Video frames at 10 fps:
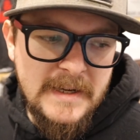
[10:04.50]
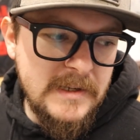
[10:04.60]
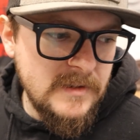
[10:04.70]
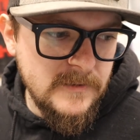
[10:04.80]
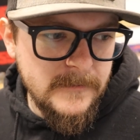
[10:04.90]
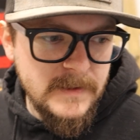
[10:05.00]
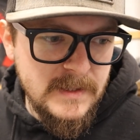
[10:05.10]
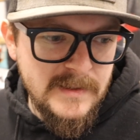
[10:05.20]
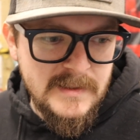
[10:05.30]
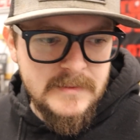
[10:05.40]
kind of
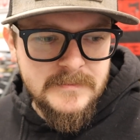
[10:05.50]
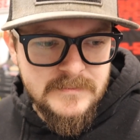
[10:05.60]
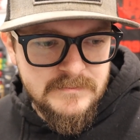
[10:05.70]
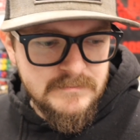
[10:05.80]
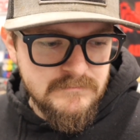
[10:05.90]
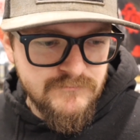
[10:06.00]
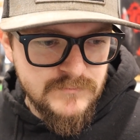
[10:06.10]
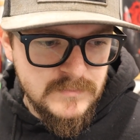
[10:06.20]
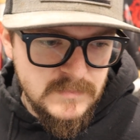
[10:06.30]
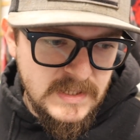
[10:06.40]
uh,
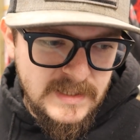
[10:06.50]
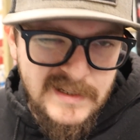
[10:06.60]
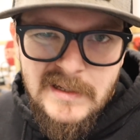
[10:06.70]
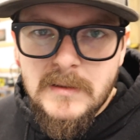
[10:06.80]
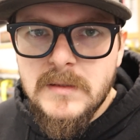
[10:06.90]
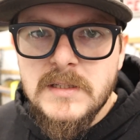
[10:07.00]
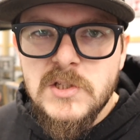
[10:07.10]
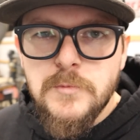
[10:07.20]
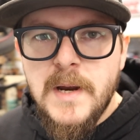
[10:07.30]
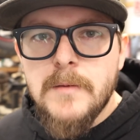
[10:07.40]
like a, a
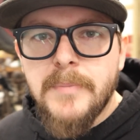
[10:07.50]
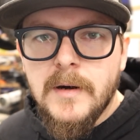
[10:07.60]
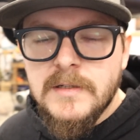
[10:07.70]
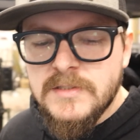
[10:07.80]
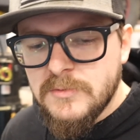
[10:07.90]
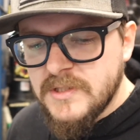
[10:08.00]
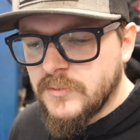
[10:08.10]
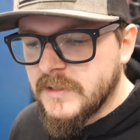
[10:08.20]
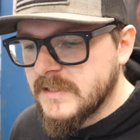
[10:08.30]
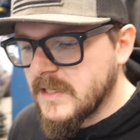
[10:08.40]
spare parts
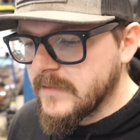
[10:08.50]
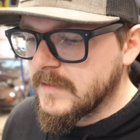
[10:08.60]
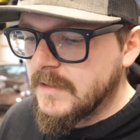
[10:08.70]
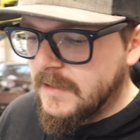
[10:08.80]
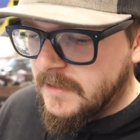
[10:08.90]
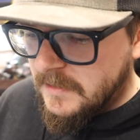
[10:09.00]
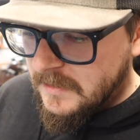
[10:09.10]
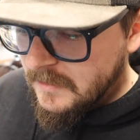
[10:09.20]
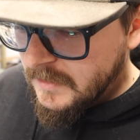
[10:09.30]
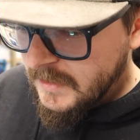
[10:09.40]
327
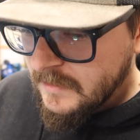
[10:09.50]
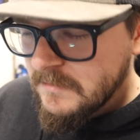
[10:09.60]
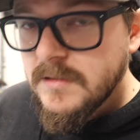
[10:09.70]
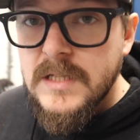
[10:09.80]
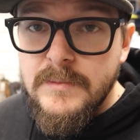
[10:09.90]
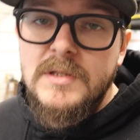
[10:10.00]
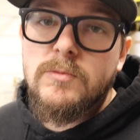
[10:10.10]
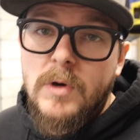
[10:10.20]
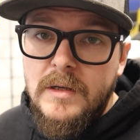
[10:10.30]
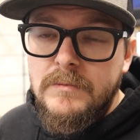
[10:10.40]
that seems to
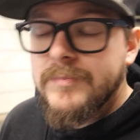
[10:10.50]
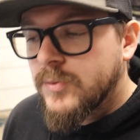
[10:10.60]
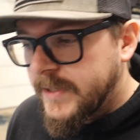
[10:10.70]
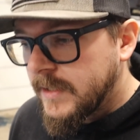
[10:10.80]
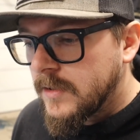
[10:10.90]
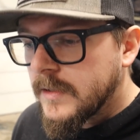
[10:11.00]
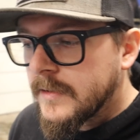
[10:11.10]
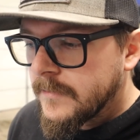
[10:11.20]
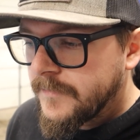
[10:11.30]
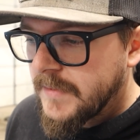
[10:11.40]
run pretty
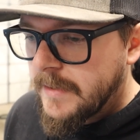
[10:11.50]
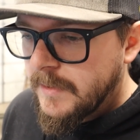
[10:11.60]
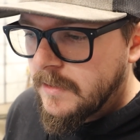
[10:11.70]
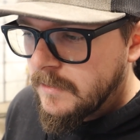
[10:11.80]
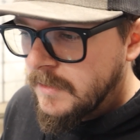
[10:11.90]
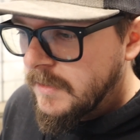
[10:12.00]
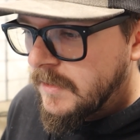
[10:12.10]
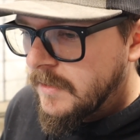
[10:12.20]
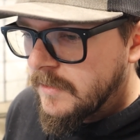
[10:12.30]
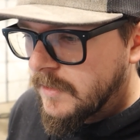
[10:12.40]
good. I mean,
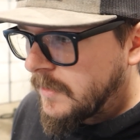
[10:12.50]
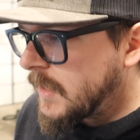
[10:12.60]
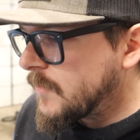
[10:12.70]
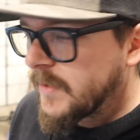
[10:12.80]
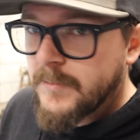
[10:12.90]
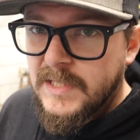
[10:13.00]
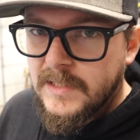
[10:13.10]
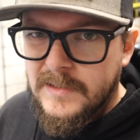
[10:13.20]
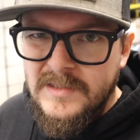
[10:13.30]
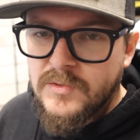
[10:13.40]
the car with me
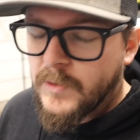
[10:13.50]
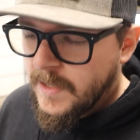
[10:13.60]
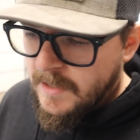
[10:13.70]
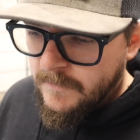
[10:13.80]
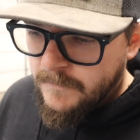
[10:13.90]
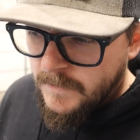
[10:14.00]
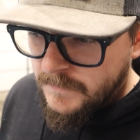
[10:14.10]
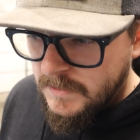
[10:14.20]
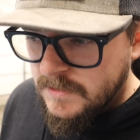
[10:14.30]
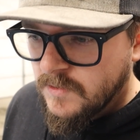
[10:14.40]
in is
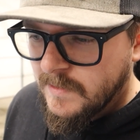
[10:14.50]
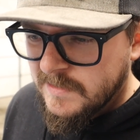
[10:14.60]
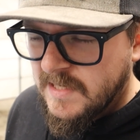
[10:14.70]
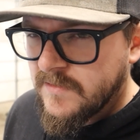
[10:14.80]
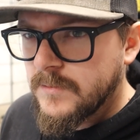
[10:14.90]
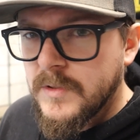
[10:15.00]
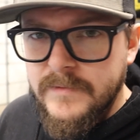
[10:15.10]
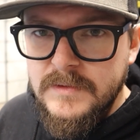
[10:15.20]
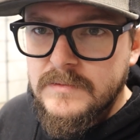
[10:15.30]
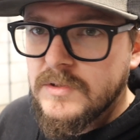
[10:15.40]
2950, so it doesn't have to
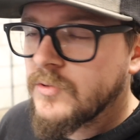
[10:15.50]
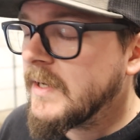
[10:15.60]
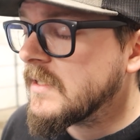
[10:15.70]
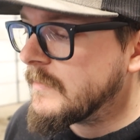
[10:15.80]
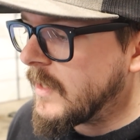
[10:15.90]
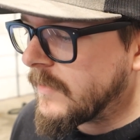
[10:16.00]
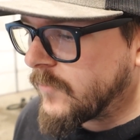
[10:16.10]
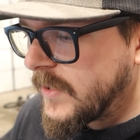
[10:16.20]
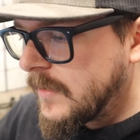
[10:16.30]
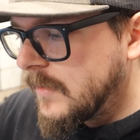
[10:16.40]
move a crazy amount of
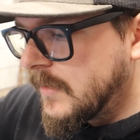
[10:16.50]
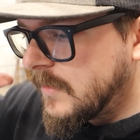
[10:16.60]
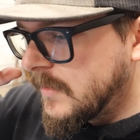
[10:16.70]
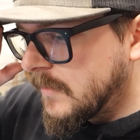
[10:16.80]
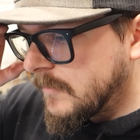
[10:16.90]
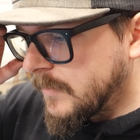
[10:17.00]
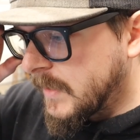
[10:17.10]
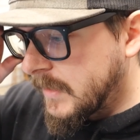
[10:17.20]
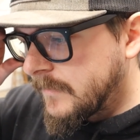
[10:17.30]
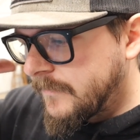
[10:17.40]
weight.
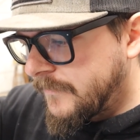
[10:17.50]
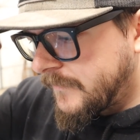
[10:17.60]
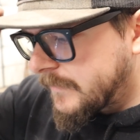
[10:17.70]
But,